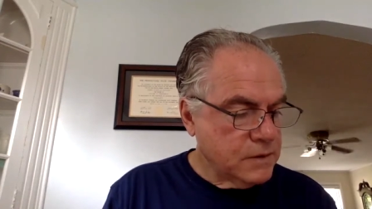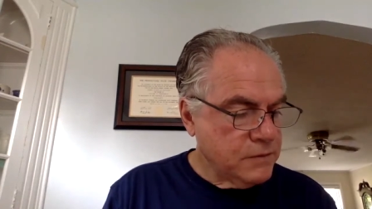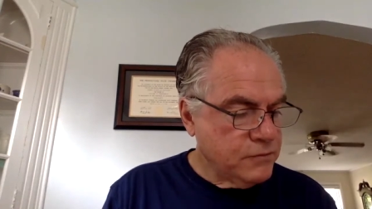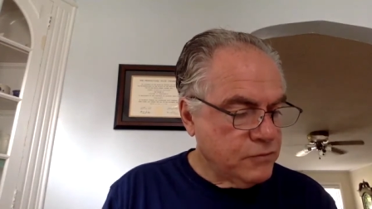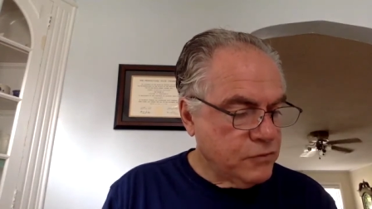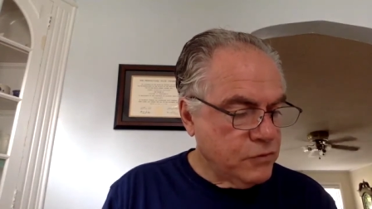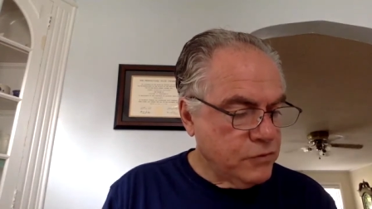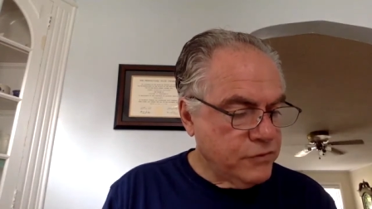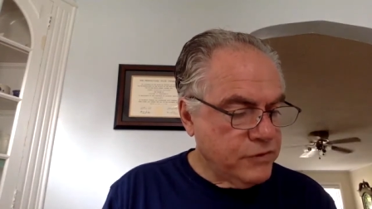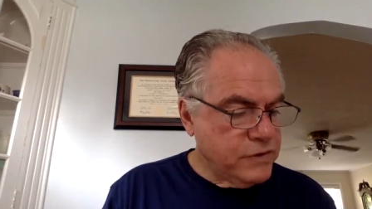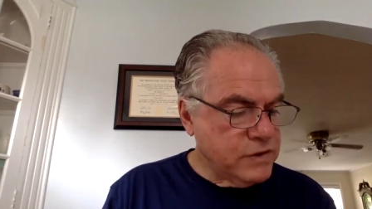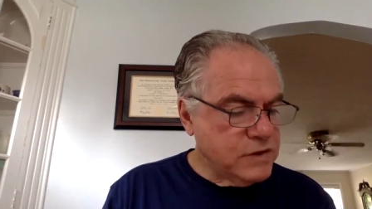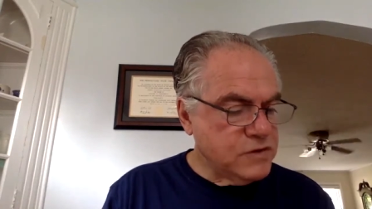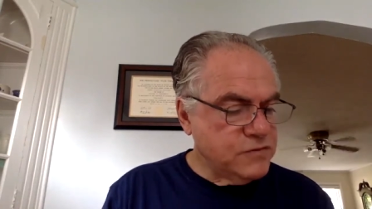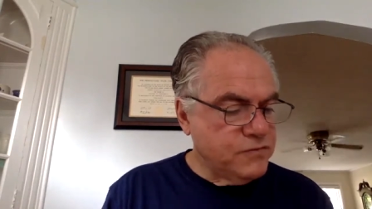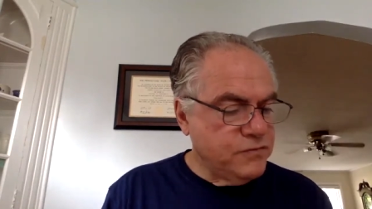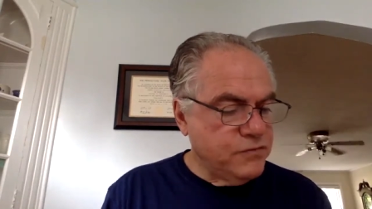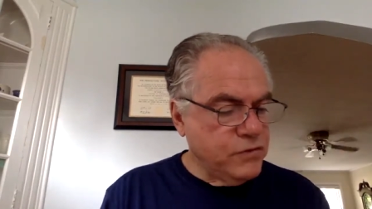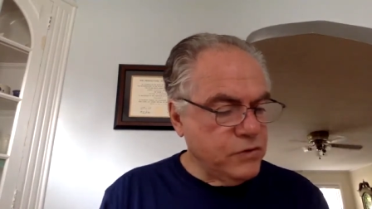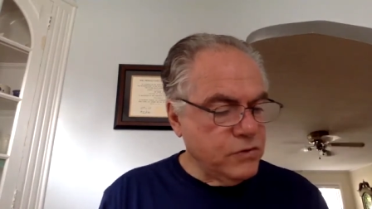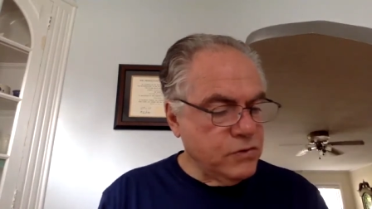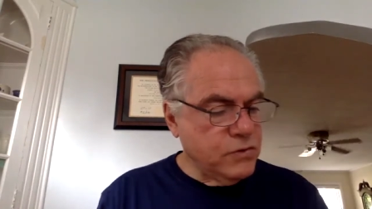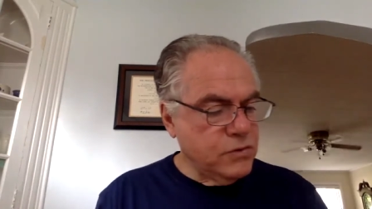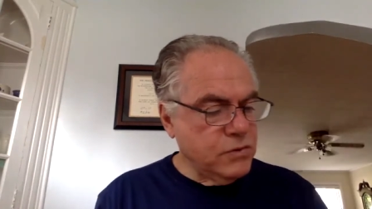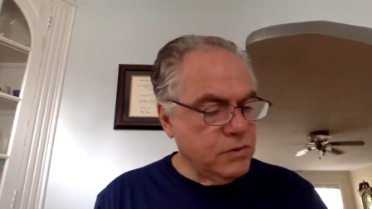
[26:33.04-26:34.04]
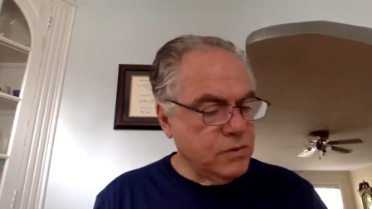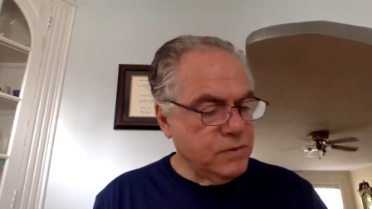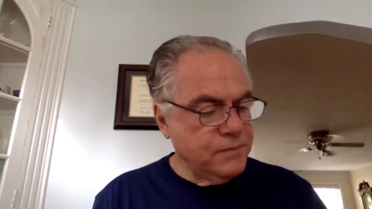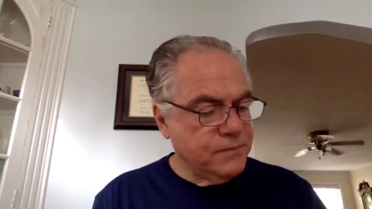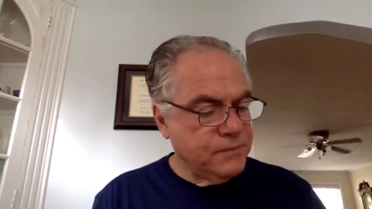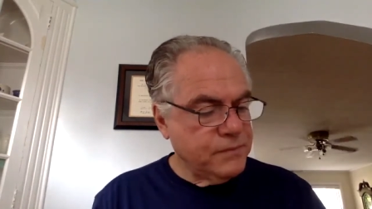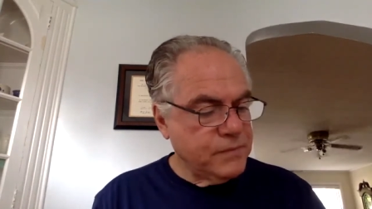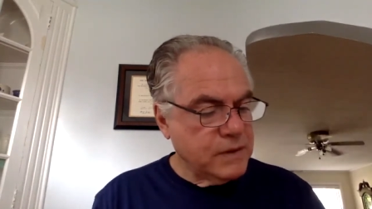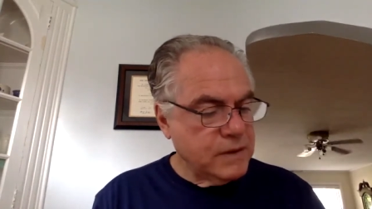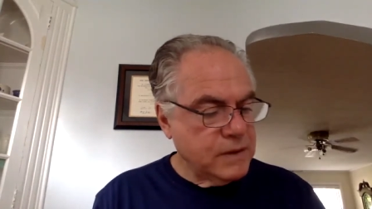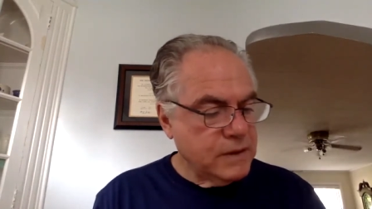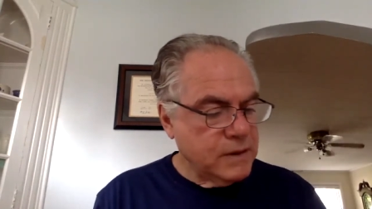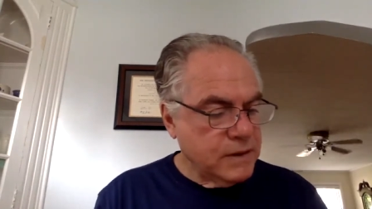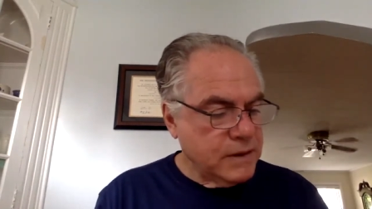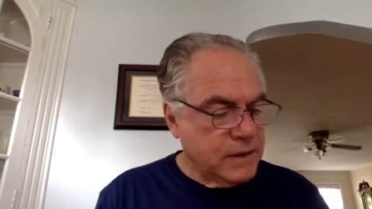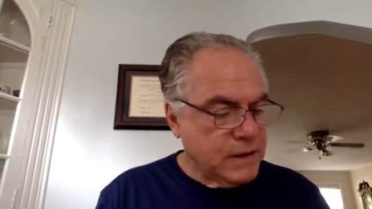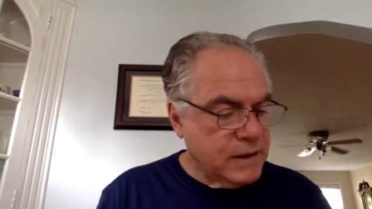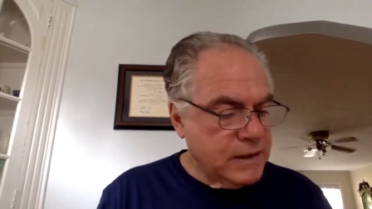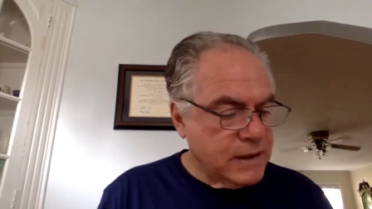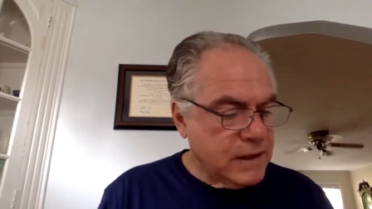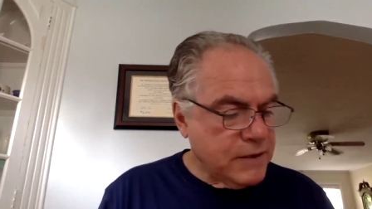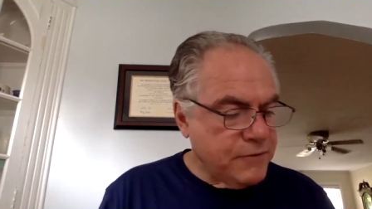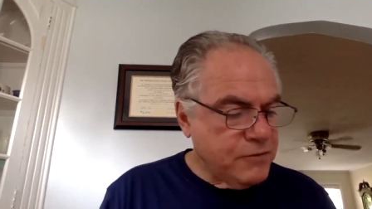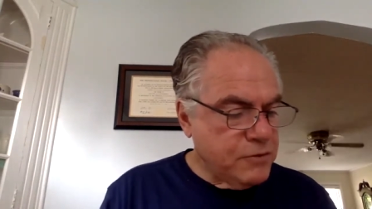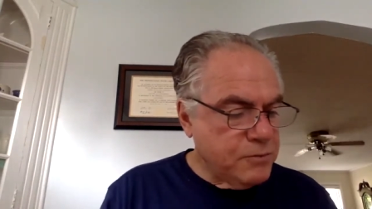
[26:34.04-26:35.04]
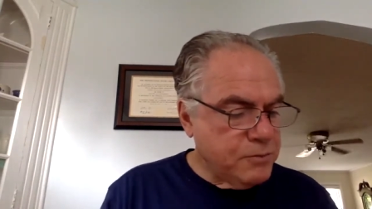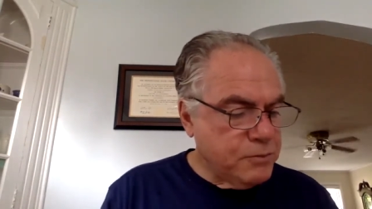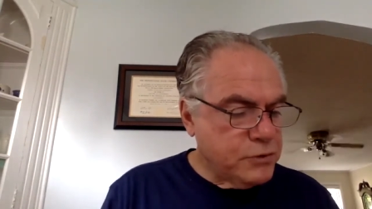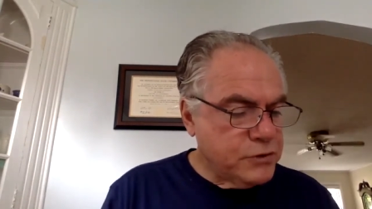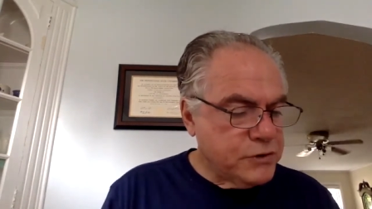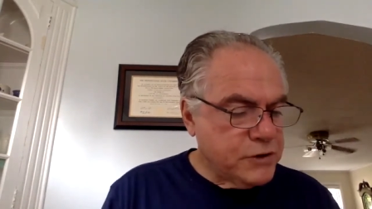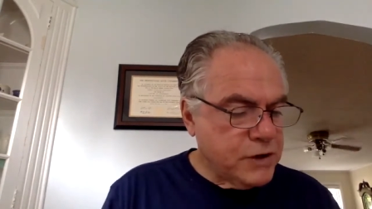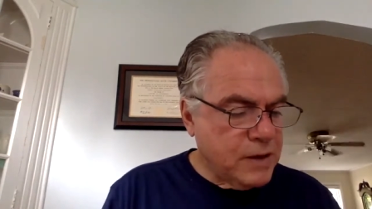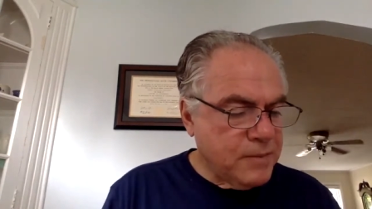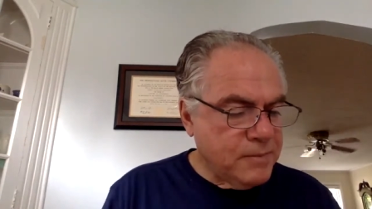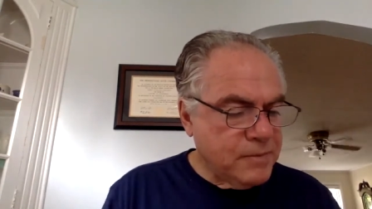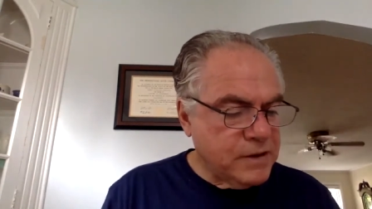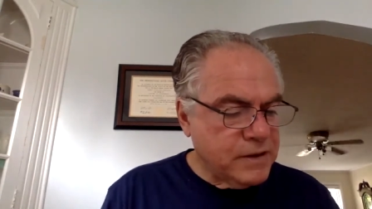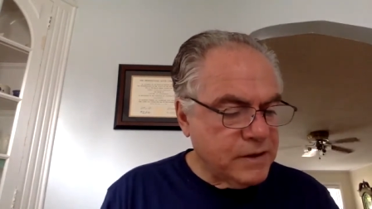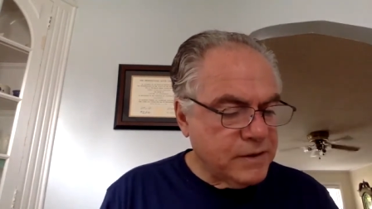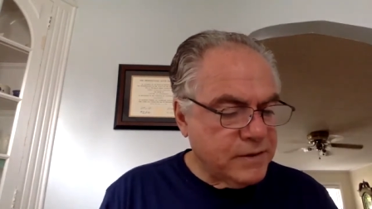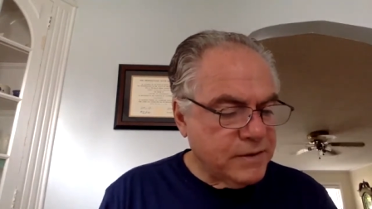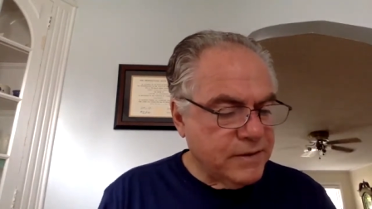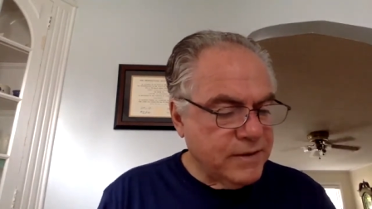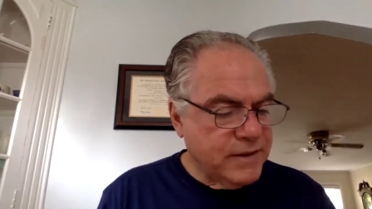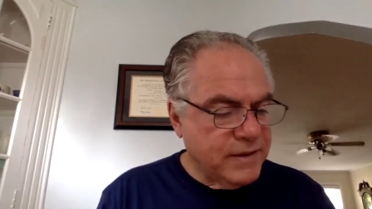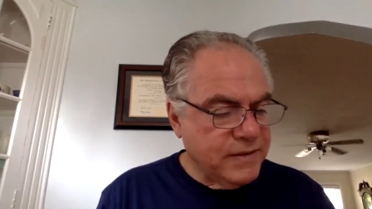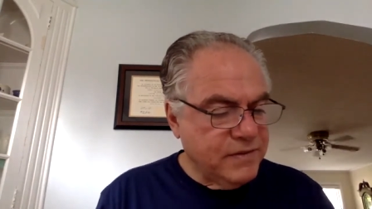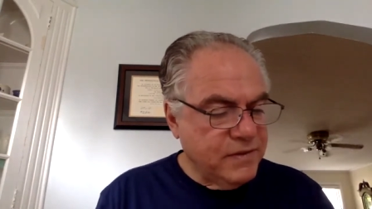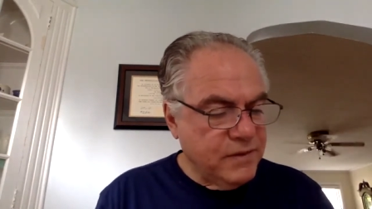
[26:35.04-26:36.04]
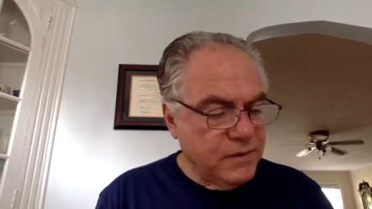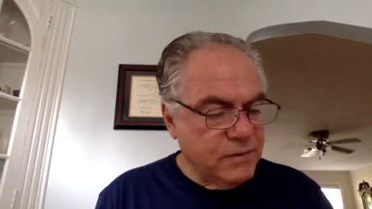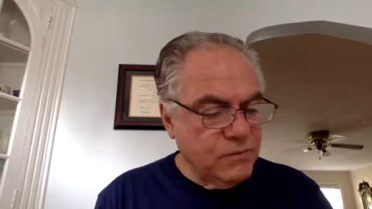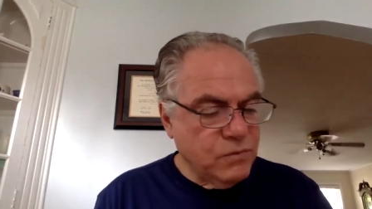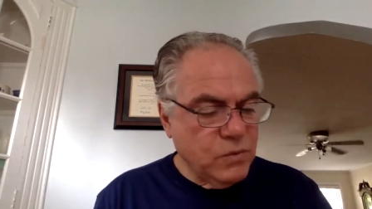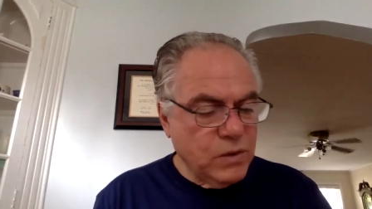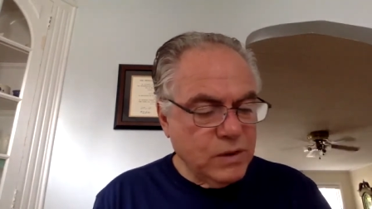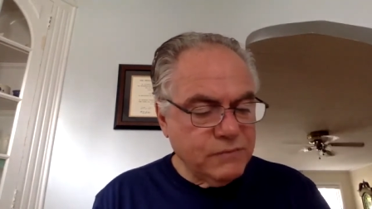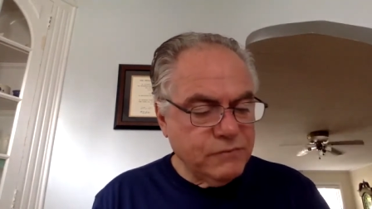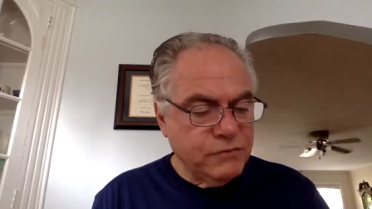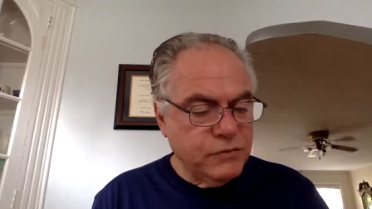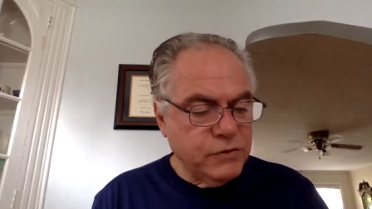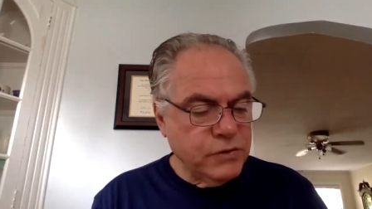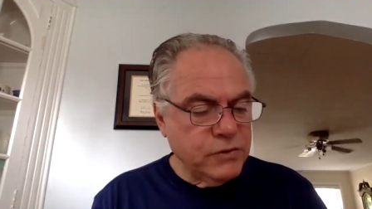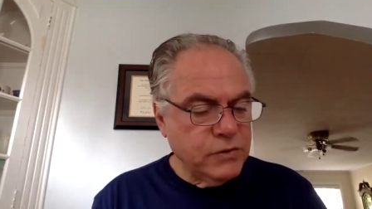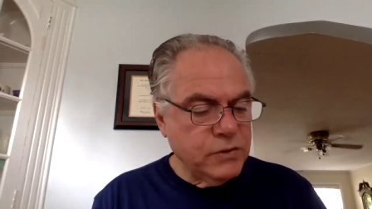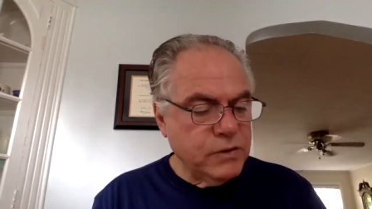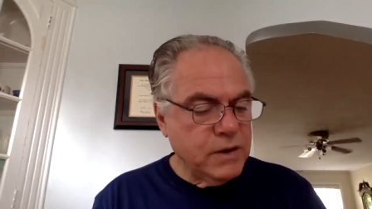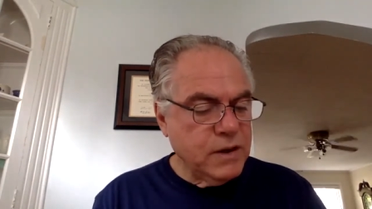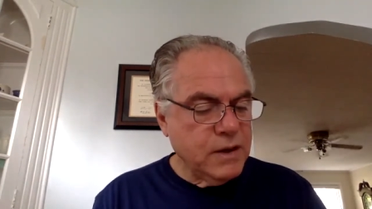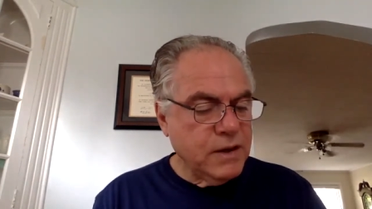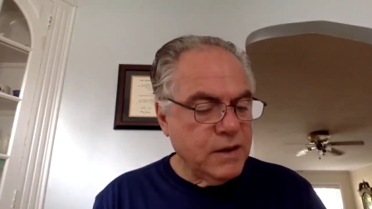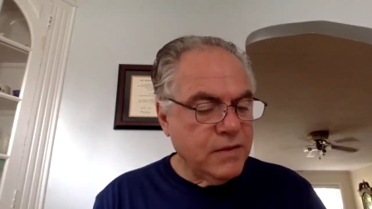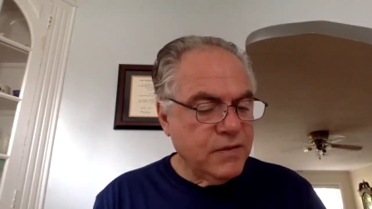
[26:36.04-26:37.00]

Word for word: For this view can never predominate what view?